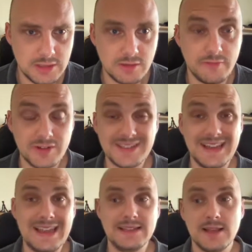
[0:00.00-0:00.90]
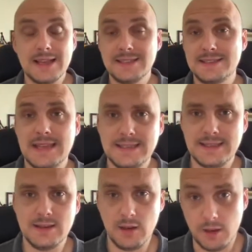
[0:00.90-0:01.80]
So the first thing is
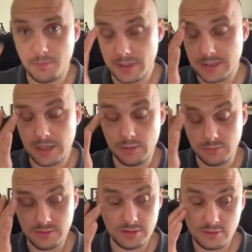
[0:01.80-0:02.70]
setting up accounts.